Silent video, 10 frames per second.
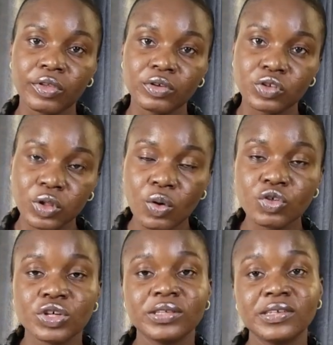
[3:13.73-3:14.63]
slow
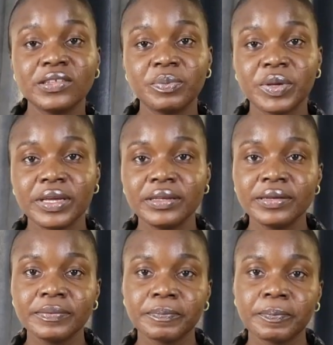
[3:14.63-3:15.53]
shutter
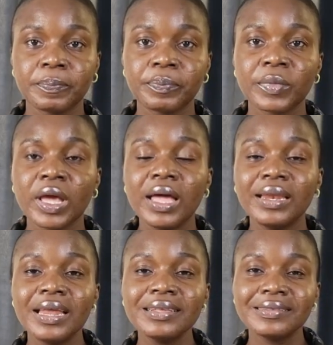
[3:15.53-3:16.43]
speed
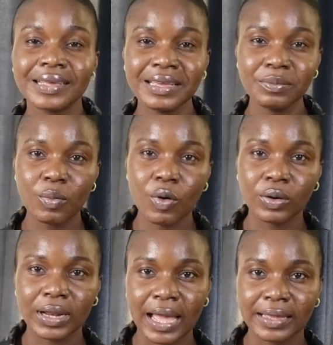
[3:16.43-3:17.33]
lets in more
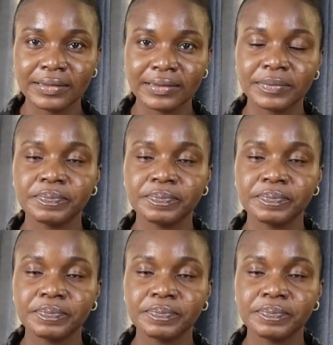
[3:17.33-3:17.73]
light